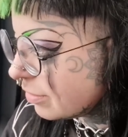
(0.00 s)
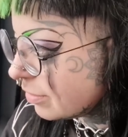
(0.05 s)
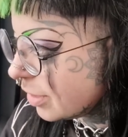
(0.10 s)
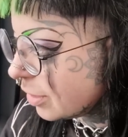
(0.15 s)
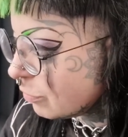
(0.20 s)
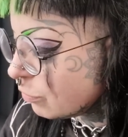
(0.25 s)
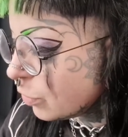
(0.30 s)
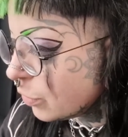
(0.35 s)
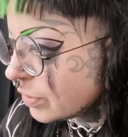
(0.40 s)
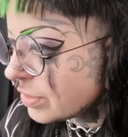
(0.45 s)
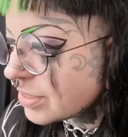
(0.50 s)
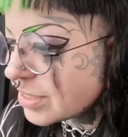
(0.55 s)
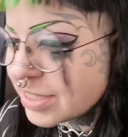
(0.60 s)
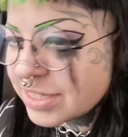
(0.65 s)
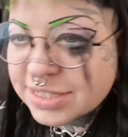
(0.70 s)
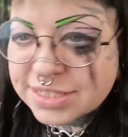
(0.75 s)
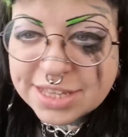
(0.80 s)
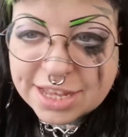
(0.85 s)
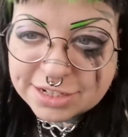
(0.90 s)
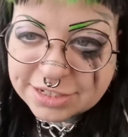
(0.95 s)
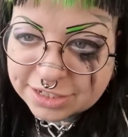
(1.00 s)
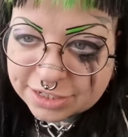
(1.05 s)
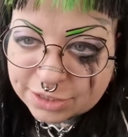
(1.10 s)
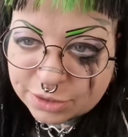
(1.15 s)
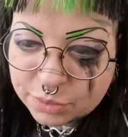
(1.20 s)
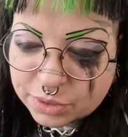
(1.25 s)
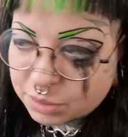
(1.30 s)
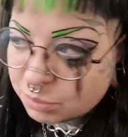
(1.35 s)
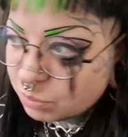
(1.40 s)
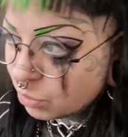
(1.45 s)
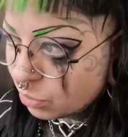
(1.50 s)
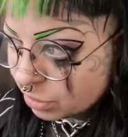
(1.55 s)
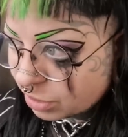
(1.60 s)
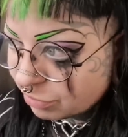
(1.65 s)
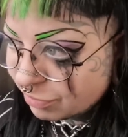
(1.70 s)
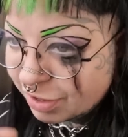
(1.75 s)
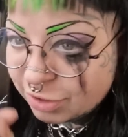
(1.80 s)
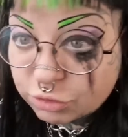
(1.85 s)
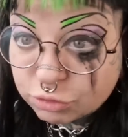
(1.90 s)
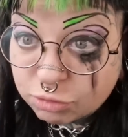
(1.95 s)
It ruins the aesthetic when I'm walking
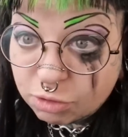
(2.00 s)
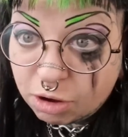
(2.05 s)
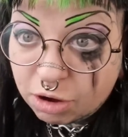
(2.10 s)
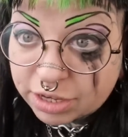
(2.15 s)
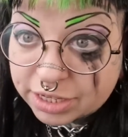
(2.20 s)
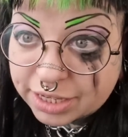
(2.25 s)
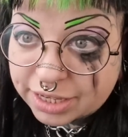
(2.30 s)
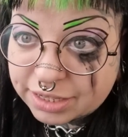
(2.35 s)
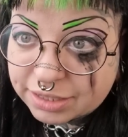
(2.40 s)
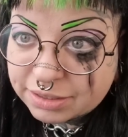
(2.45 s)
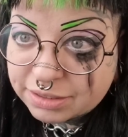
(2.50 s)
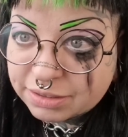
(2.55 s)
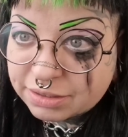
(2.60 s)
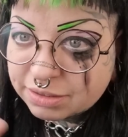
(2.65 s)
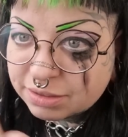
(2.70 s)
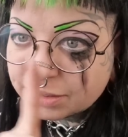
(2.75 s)
around crying.